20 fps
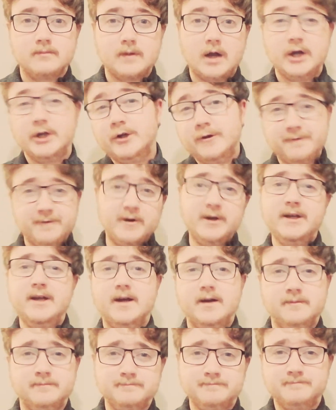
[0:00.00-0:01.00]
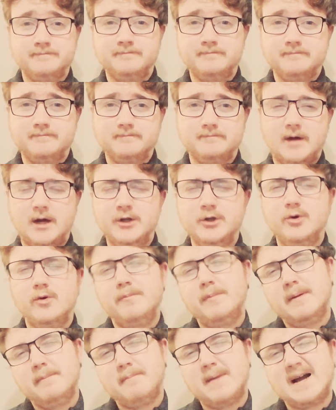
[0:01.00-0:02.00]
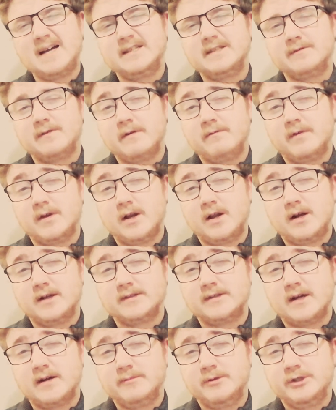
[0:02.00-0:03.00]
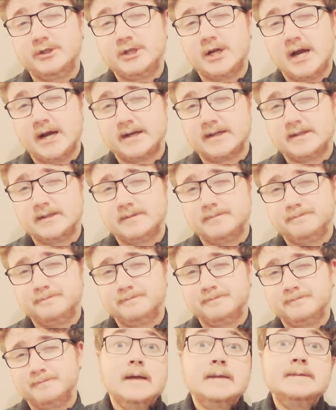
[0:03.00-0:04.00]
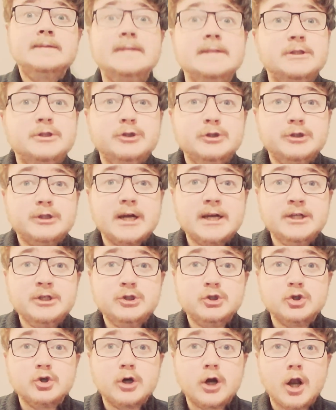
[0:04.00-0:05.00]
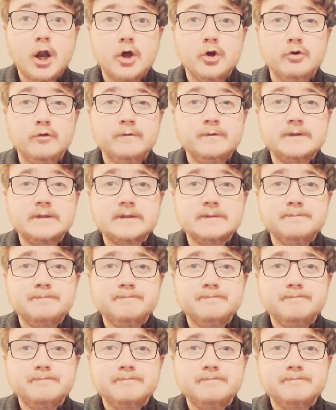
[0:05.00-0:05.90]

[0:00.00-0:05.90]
Are you funnier? Are you a bit madder than the last time you checked? Did you change your clothes?